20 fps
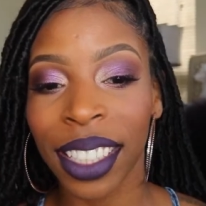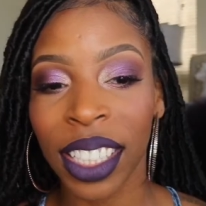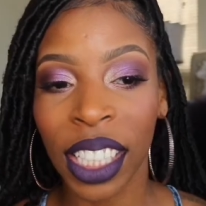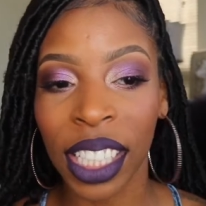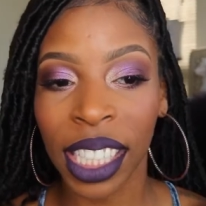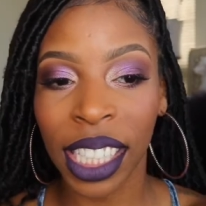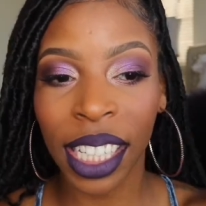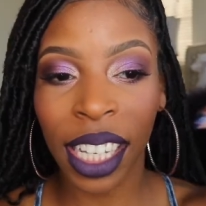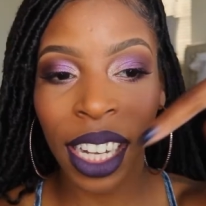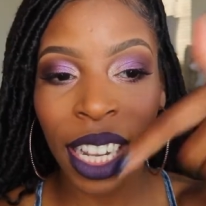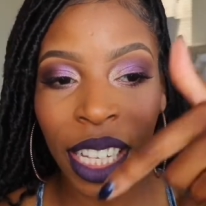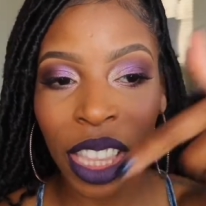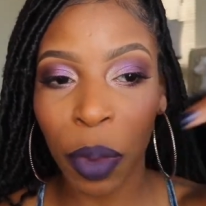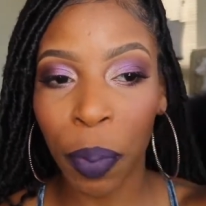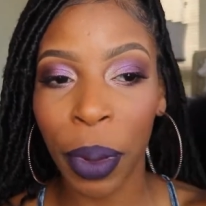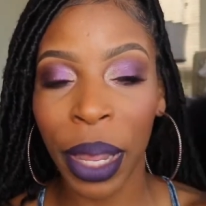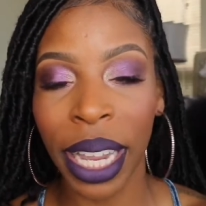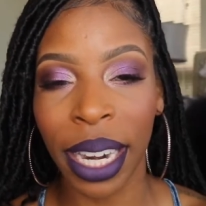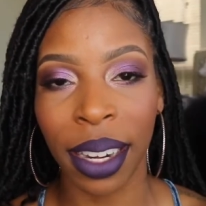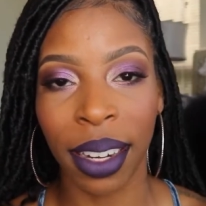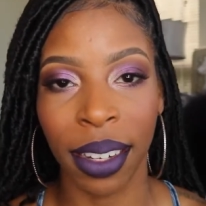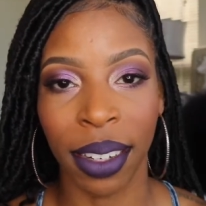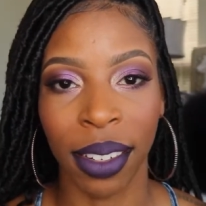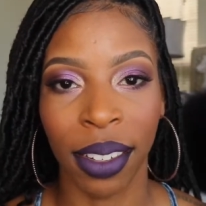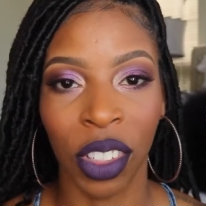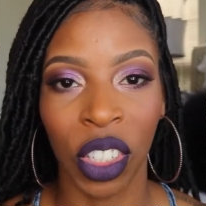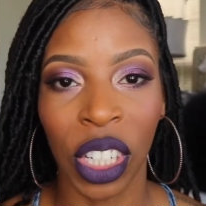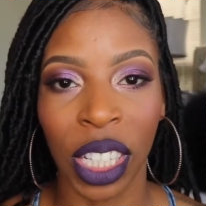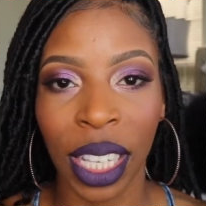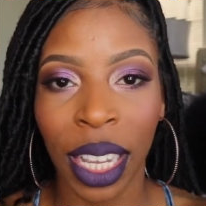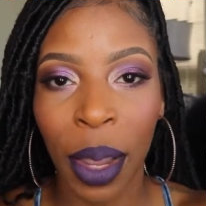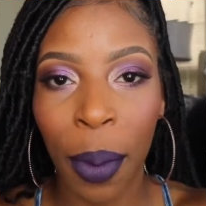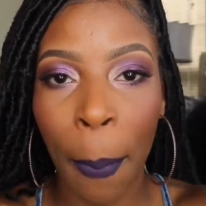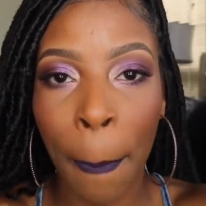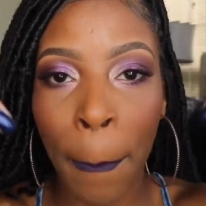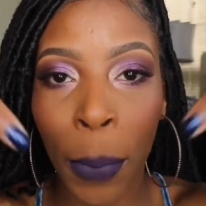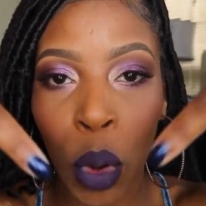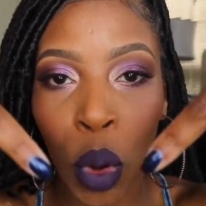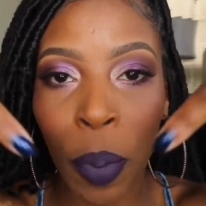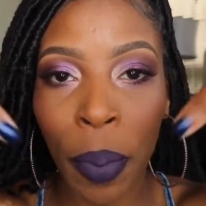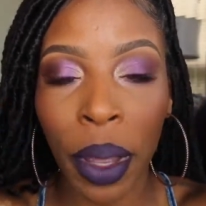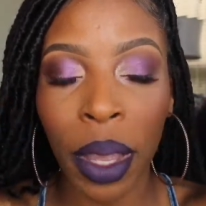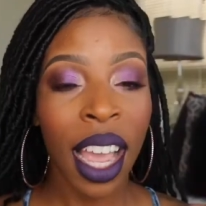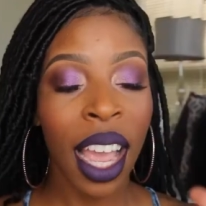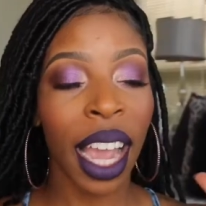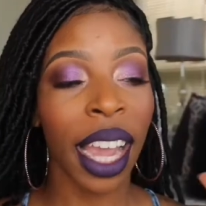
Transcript: just click the button, just boop.